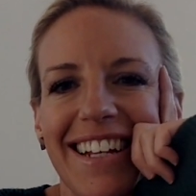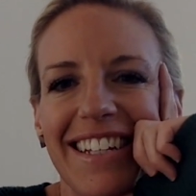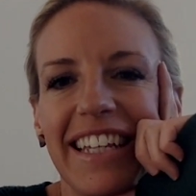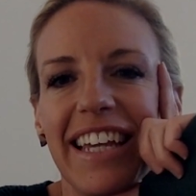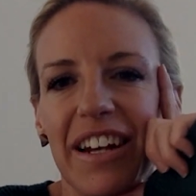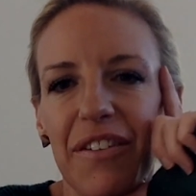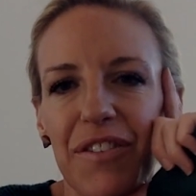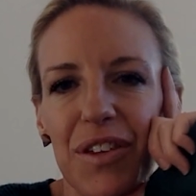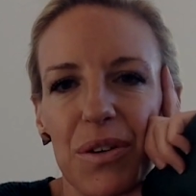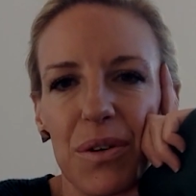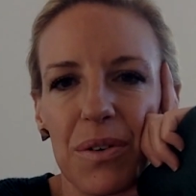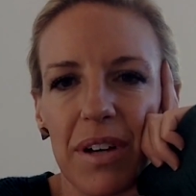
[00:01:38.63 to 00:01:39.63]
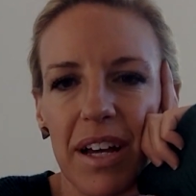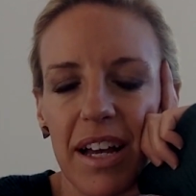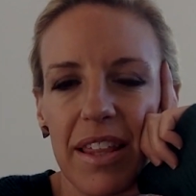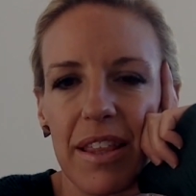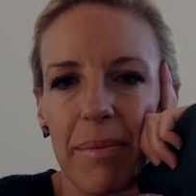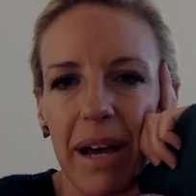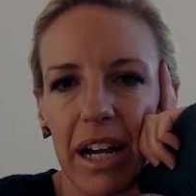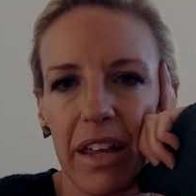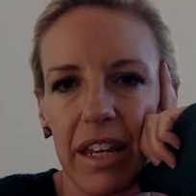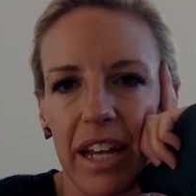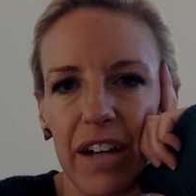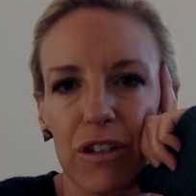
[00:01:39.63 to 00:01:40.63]
to get a few in the back of
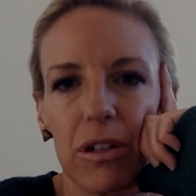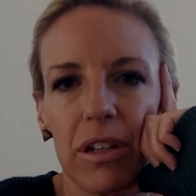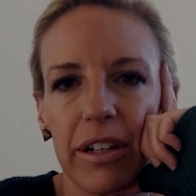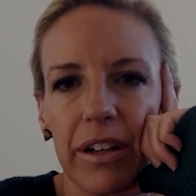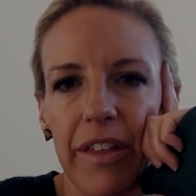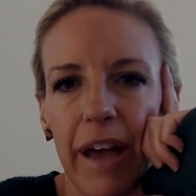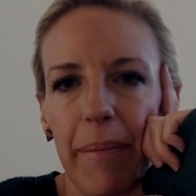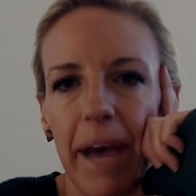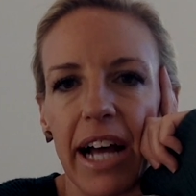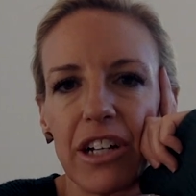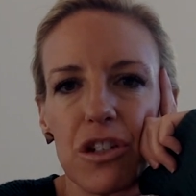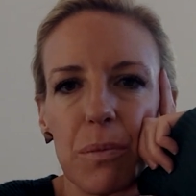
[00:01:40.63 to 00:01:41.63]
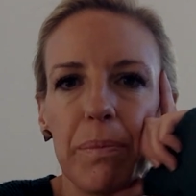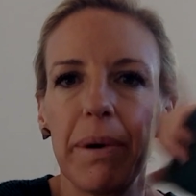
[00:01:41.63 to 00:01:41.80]
the net earlier in that match.